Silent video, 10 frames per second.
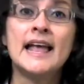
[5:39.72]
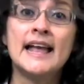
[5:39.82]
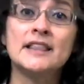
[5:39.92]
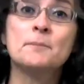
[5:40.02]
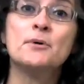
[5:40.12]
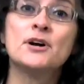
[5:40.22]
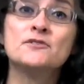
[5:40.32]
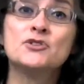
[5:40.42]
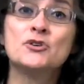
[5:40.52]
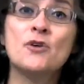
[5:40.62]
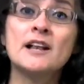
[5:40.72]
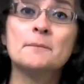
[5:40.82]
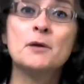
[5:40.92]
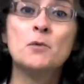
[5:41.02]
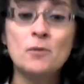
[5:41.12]
In the book of
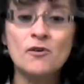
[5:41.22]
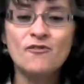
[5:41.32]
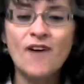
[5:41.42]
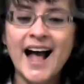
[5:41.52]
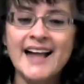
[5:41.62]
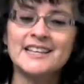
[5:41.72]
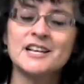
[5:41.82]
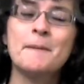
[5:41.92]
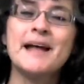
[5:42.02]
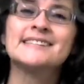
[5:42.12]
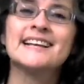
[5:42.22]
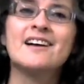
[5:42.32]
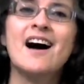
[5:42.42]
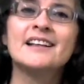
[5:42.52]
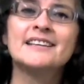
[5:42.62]
Deuteronomy, we will find the commands
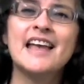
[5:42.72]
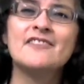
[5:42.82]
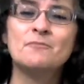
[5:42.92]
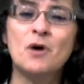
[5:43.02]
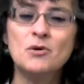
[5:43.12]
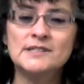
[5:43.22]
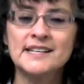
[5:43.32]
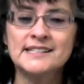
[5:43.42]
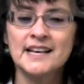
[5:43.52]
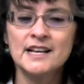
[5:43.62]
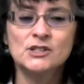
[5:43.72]
that God gave Moses